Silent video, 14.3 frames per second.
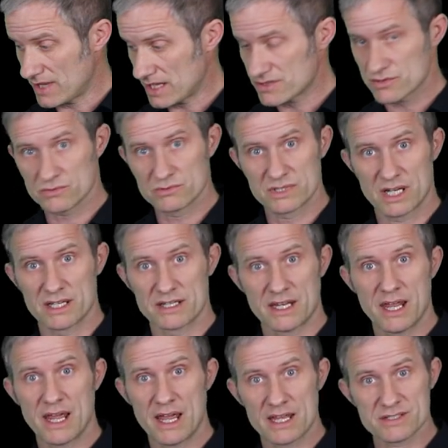that's all done,
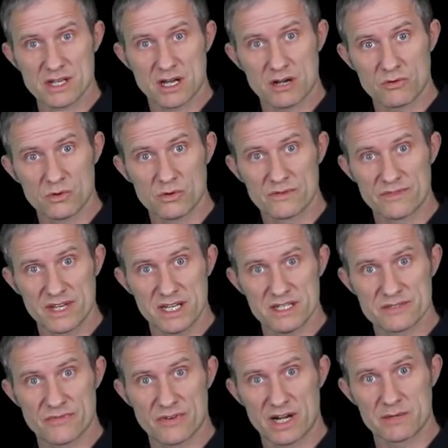as are all of
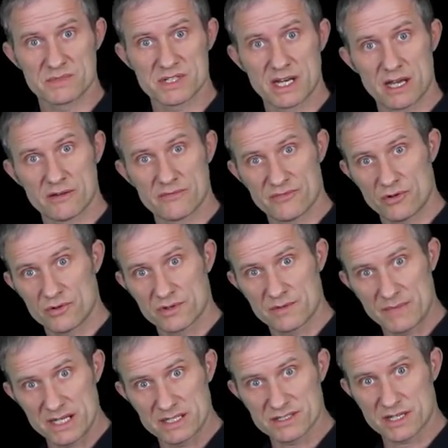these frames now for the
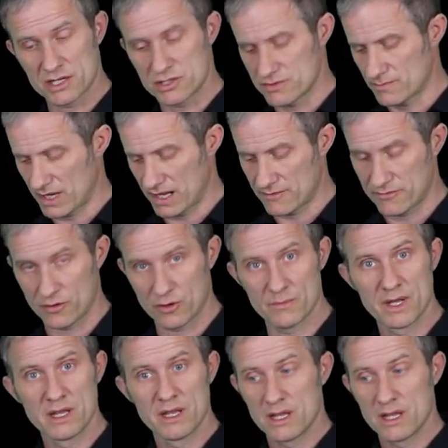main station platform.